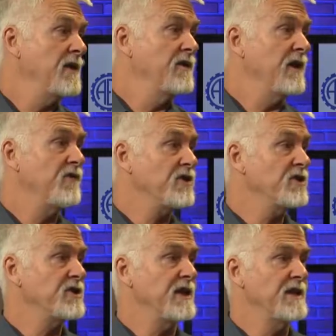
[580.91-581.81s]
the
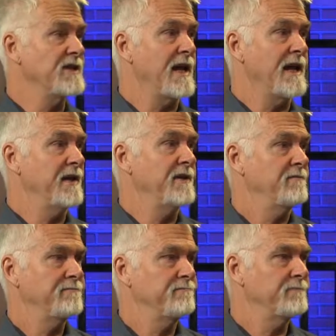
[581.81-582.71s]
efficiency is like
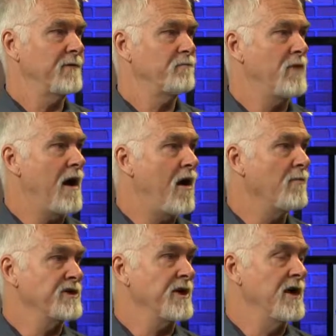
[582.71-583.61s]

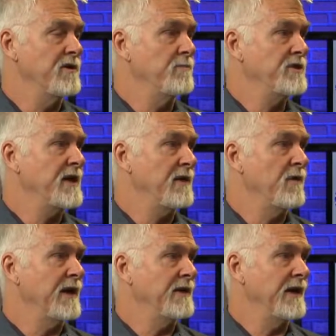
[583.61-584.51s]
almost 100%, right?